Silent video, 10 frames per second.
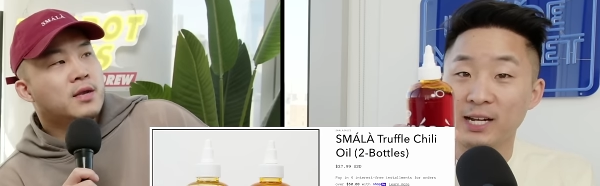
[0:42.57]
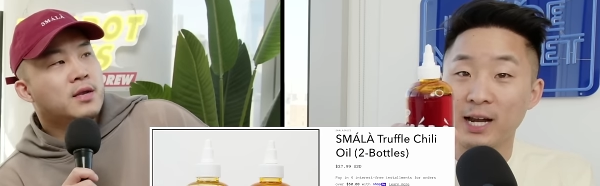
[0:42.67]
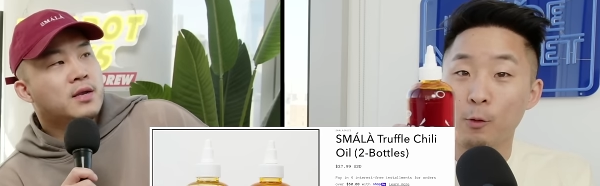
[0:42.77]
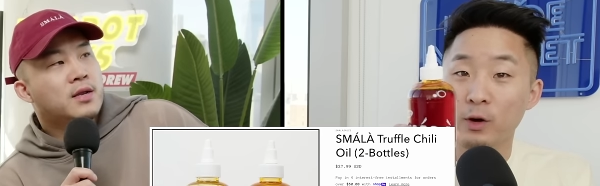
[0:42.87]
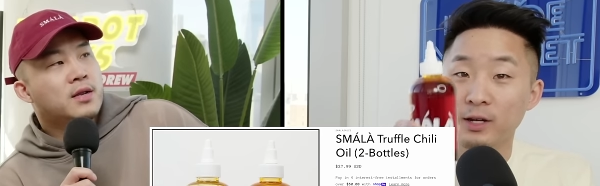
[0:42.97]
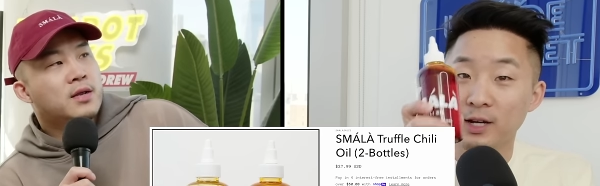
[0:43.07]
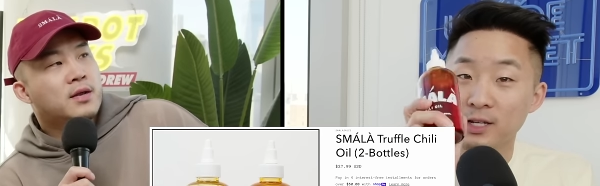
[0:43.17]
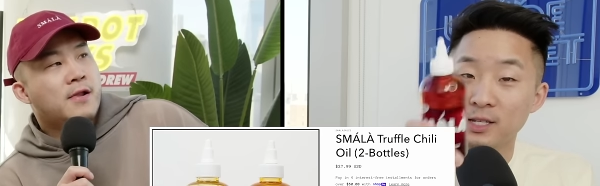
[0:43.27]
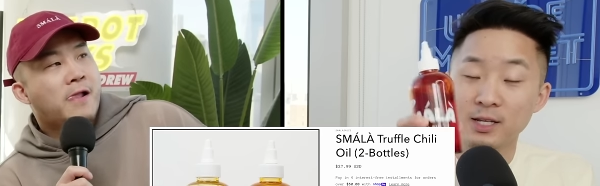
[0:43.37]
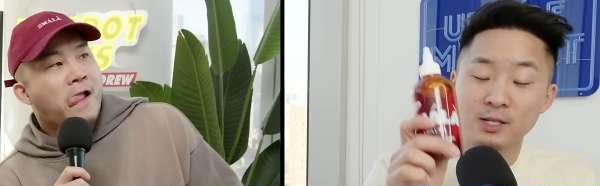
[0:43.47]
Speaker 1: it out when it
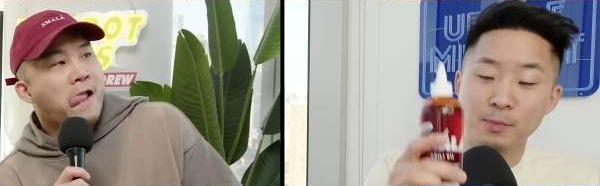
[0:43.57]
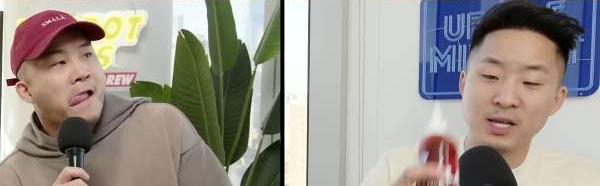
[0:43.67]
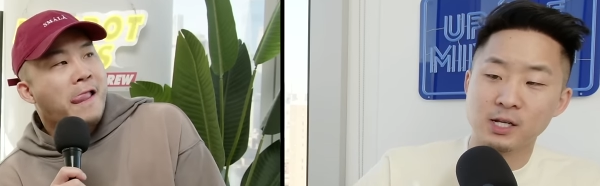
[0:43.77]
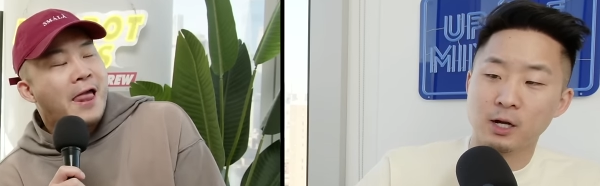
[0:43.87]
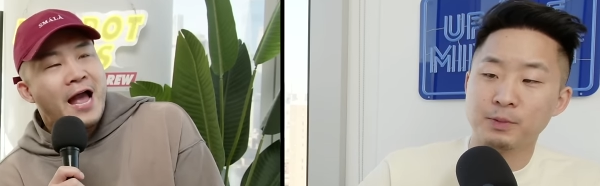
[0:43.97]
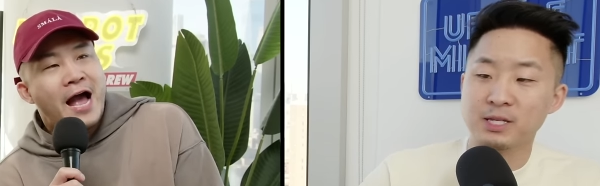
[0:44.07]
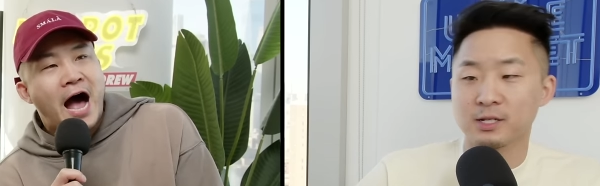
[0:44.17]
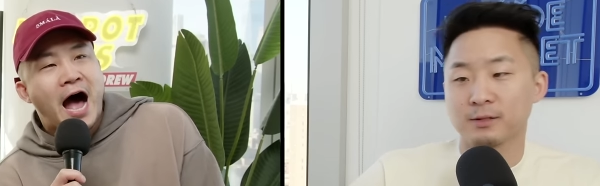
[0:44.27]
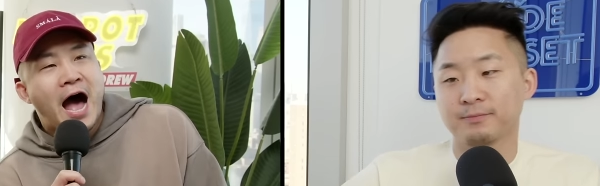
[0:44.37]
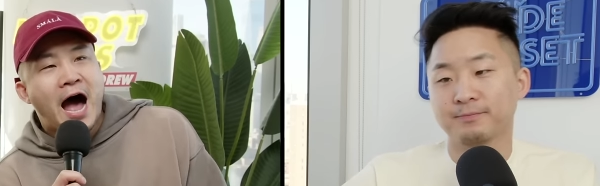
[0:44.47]
does. It's amazing on
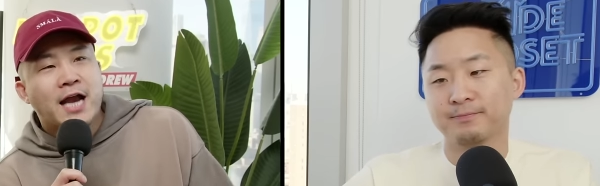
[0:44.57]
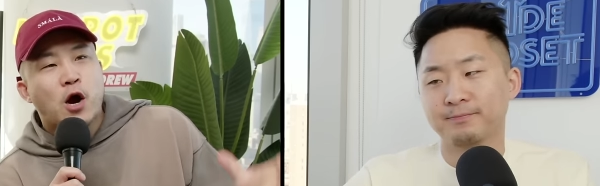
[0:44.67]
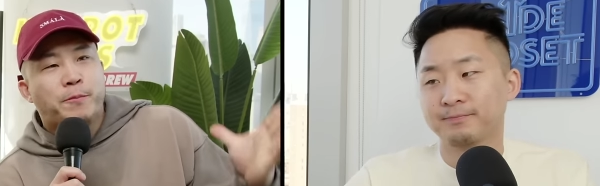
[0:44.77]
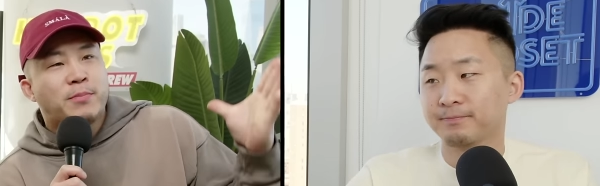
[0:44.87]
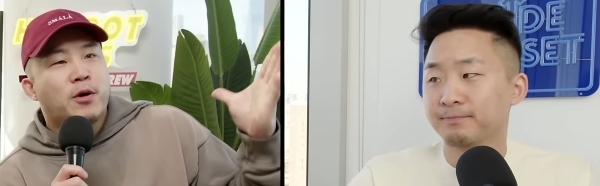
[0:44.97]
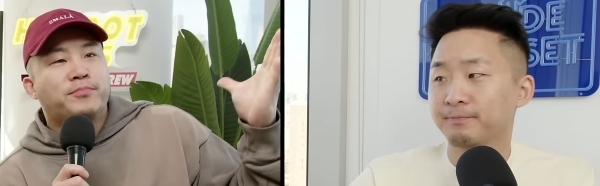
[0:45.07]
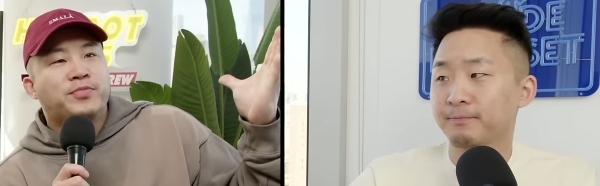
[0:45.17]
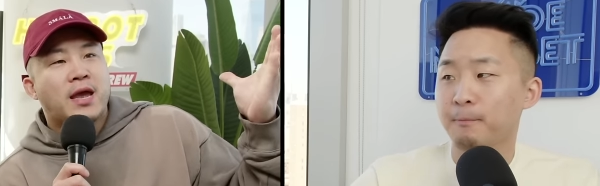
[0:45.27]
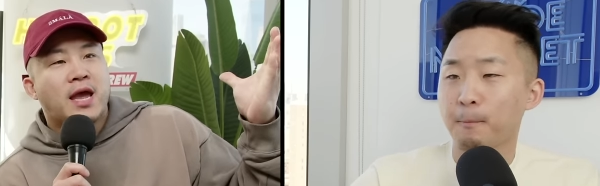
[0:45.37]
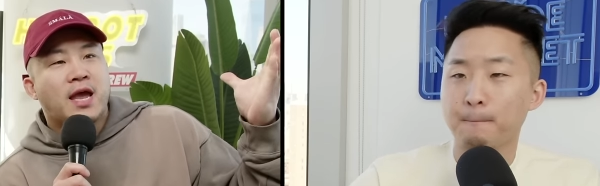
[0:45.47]
pizza.
Speaker 2: I know people,
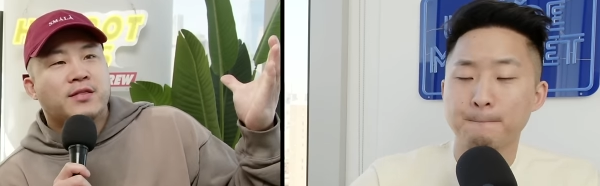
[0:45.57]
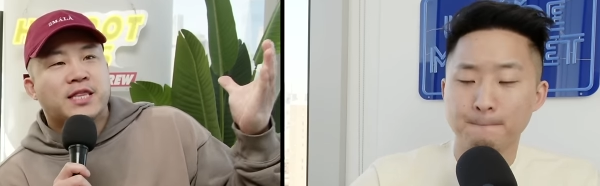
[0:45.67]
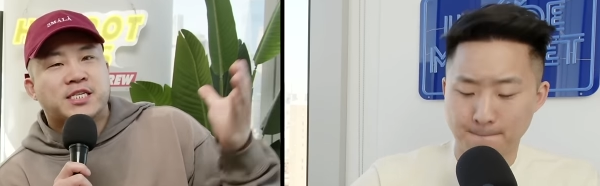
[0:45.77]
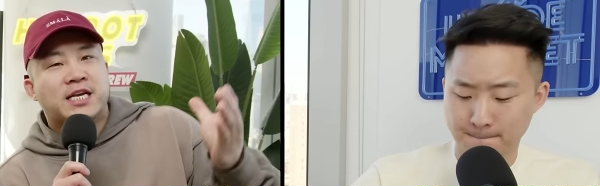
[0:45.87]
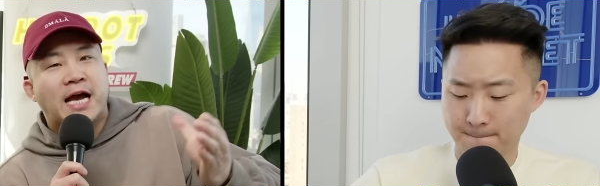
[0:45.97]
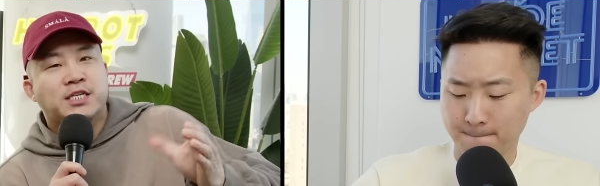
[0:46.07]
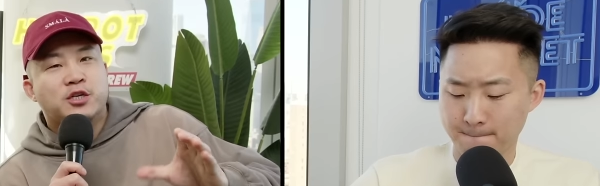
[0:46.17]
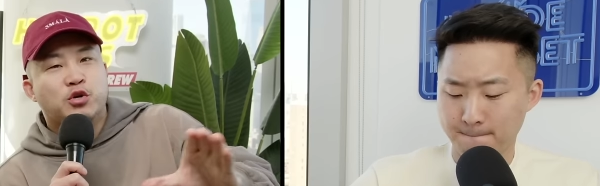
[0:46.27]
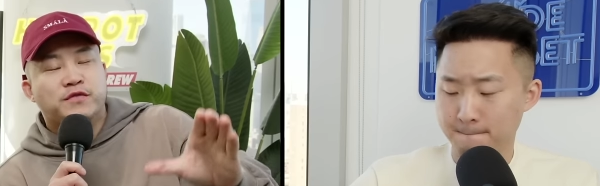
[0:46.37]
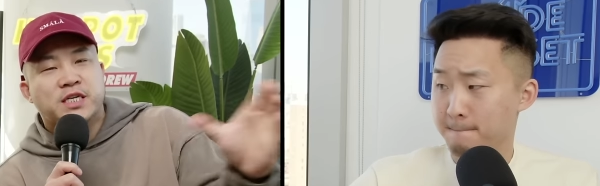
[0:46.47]
they, listen guys,
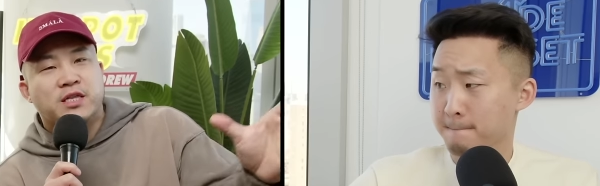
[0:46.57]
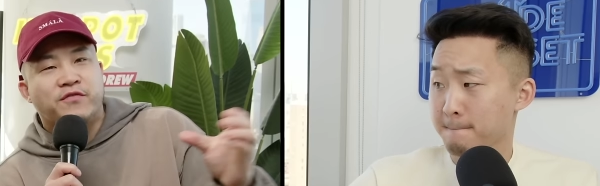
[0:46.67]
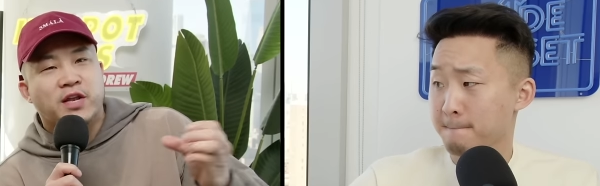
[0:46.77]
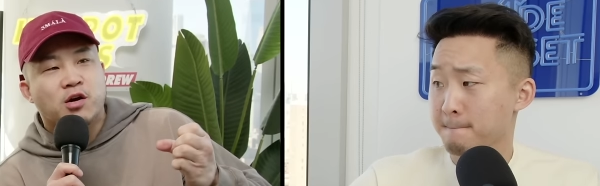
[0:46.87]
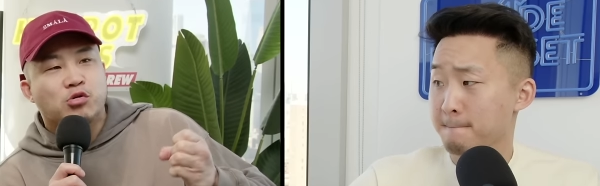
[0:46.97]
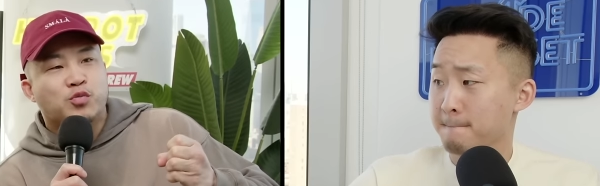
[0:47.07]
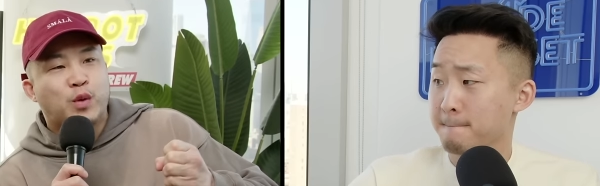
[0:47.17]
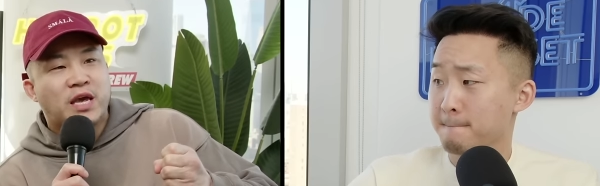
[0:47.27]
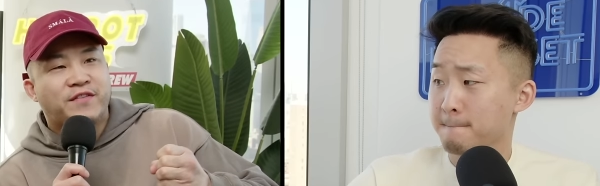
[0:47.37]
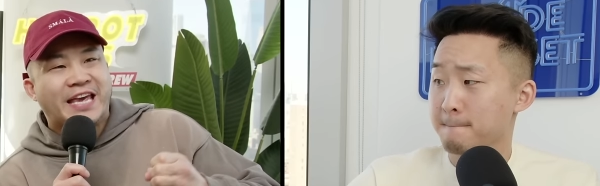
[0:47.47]
you've seen the videos.
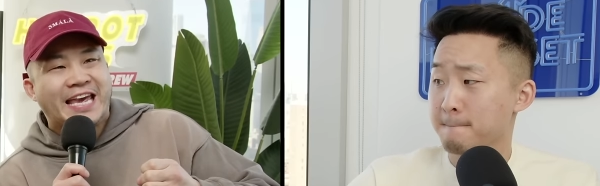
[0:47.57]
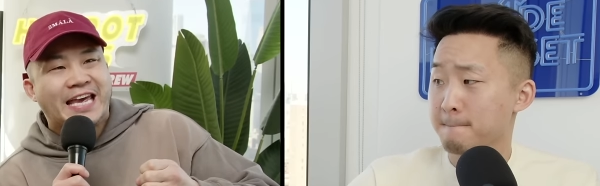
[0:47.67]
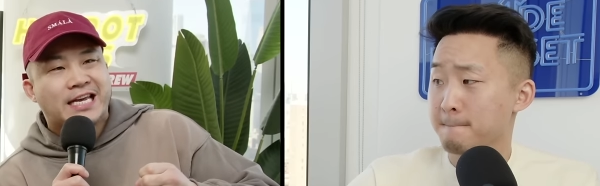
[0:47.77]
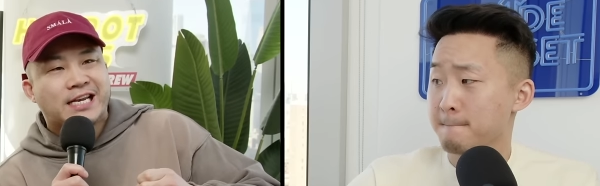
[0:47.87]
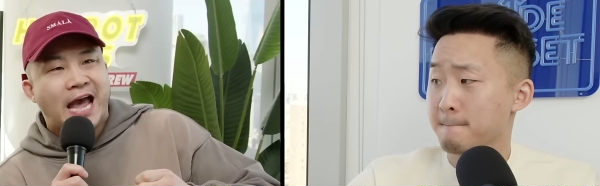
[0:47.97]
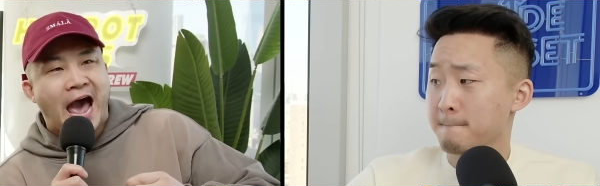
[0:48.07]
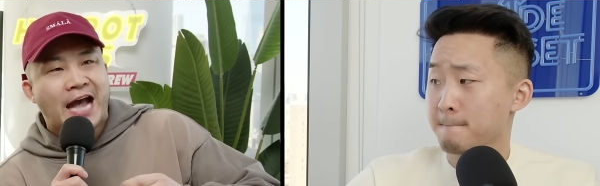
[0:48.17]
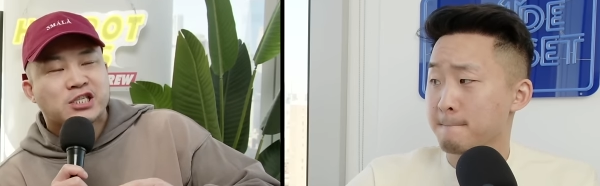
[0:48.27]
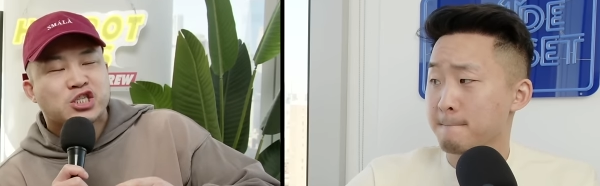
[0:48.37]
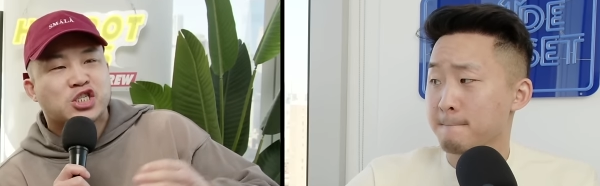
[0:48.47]
We've eaten
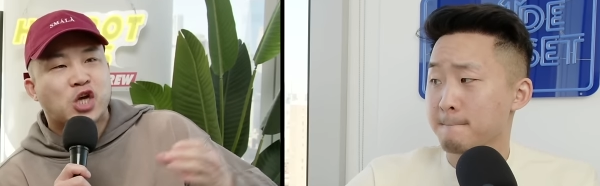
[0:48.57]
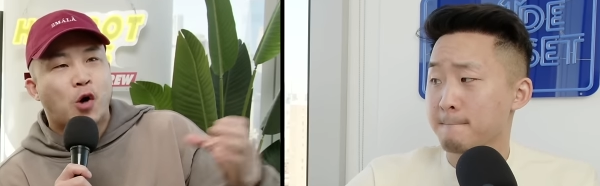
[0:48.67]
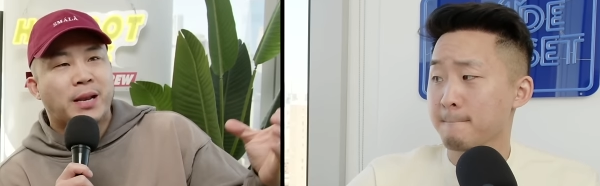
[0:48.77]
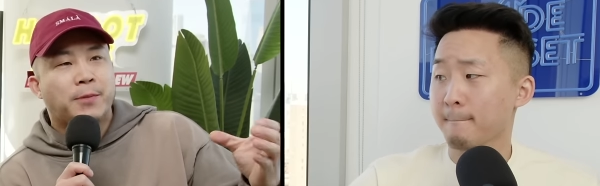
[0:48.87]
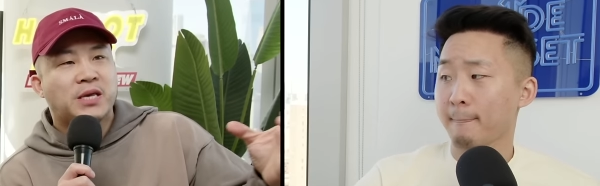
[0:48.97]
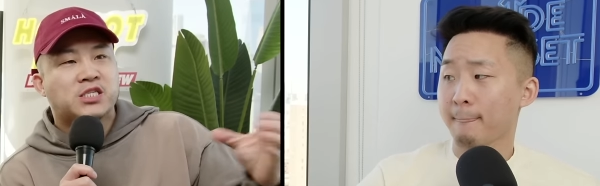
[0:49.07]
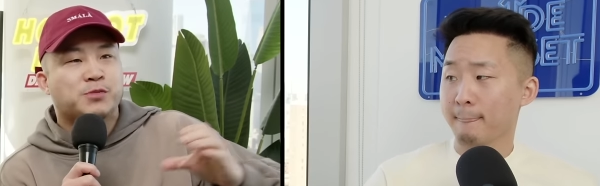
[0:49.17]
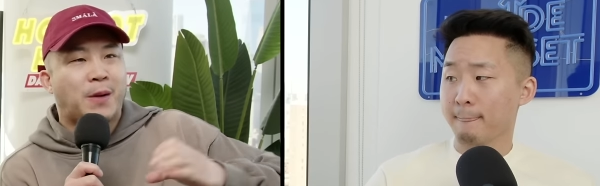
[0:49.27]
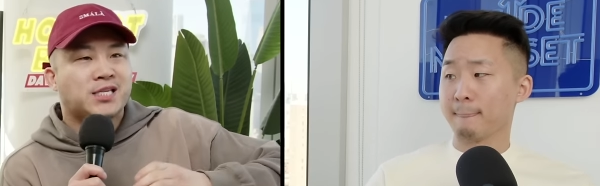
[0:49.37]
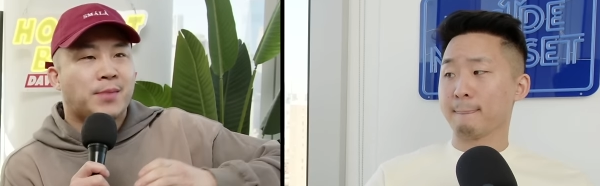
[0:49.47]
at so many pizza
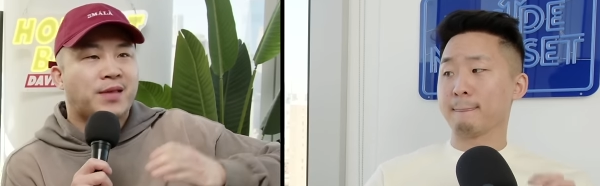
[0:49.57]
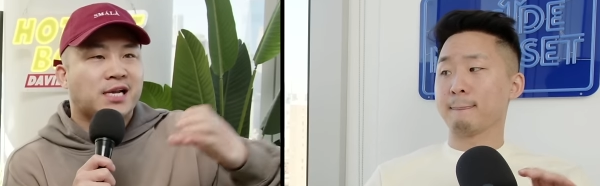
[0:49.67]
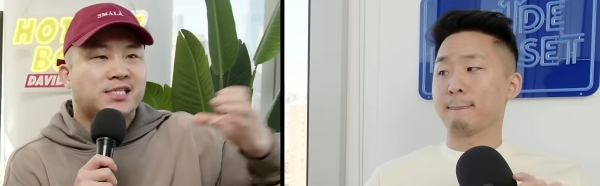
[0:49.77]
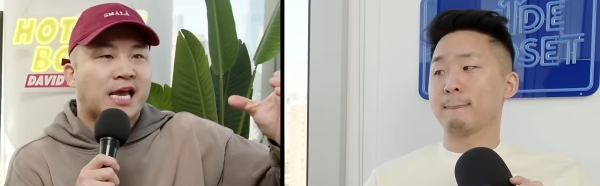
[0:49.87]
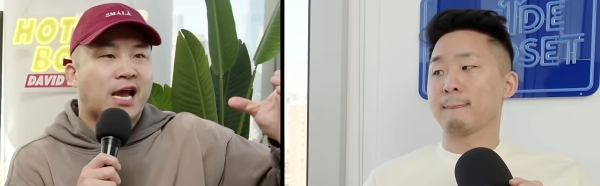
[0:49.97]
spots. I'm not gonna say